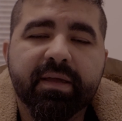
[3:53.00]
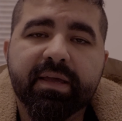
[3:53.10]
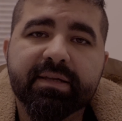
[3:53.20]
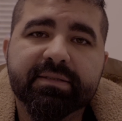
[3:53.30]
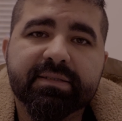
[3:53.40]

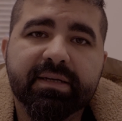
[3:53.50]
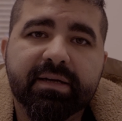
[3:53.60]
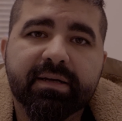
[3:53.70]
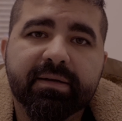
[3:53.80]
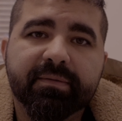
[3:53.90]
It's
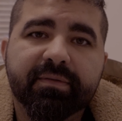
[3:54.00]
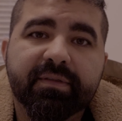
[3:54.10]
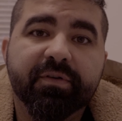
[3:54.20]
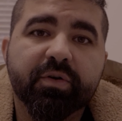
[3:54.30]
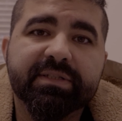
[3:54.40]
the
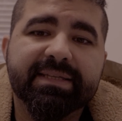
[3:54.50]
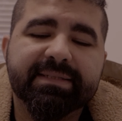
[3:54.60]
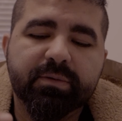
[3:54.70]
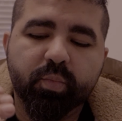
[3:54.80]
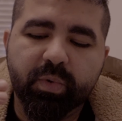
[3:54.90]
focus
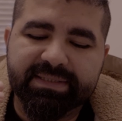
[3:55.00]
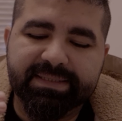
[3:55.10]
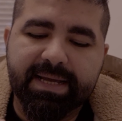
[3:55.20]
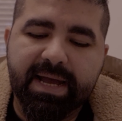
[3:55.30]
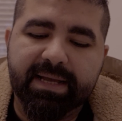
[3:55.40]
distance was
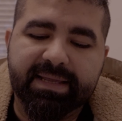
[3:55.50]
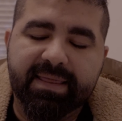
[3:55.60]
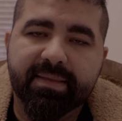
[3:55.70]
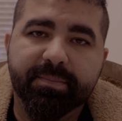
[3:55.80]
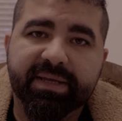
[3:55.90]
not at
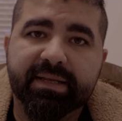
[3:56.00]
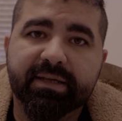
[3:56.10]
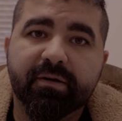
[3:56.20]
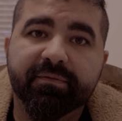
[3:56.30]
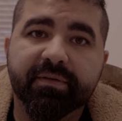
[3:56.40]
the beginning
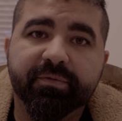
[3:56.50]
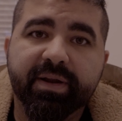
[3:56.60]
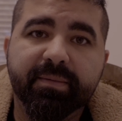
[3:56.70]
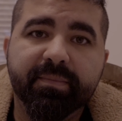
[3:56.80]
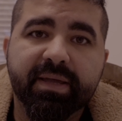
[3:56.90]
of the
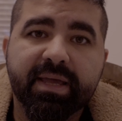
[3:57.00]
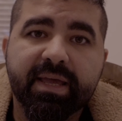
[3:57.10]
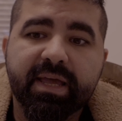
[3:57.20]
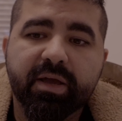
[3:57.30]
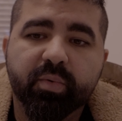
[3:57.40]
frame,
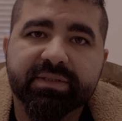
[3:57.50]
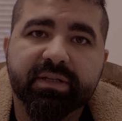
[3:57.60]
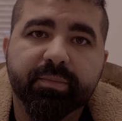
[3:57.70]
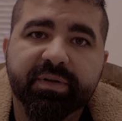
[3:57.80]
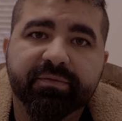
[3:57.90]
it was a
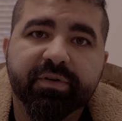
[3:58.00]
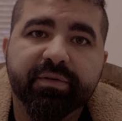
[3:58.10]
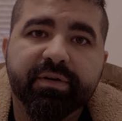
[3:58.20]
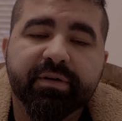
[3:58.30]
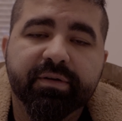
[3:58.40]
little bit
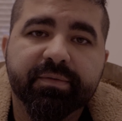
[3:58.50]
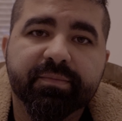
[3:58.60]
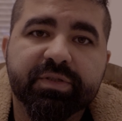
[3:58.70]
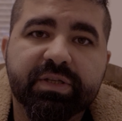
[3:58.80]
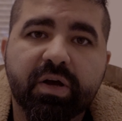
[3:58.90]
further.
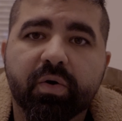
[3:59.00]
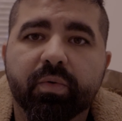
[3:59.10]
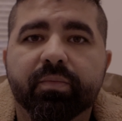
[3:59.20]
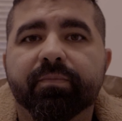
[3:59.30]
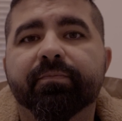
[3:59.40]
So
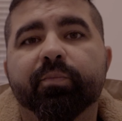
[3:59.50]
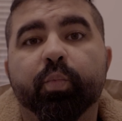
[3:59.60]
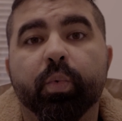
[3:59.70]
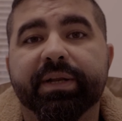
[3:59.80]
what